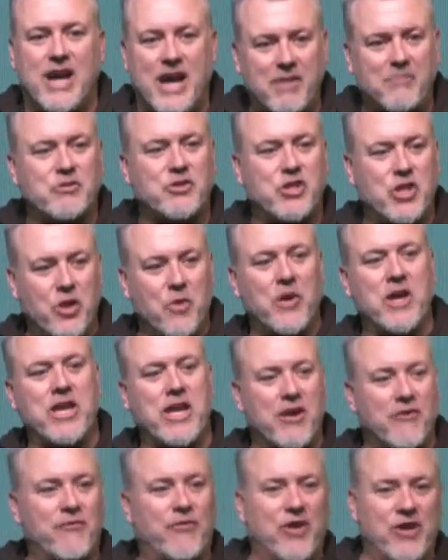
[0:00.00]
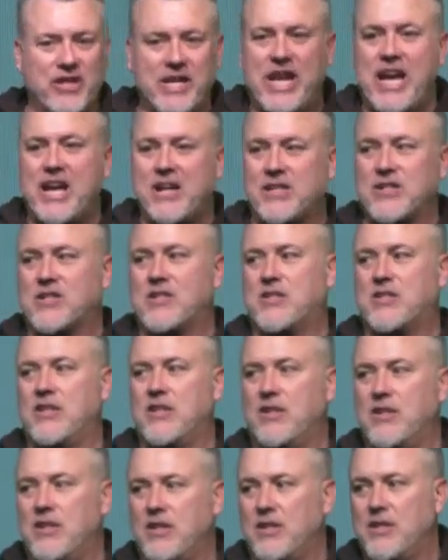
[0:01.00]
I'm doing it for
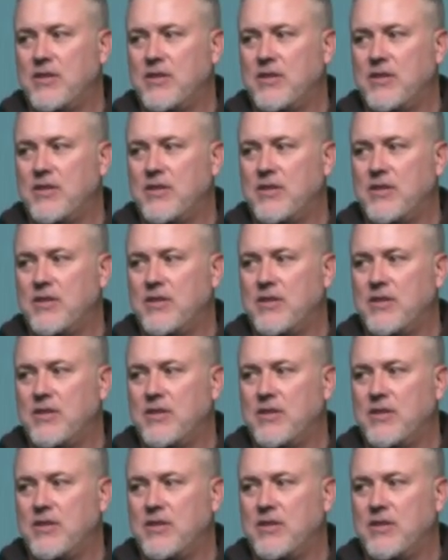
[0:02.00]
next.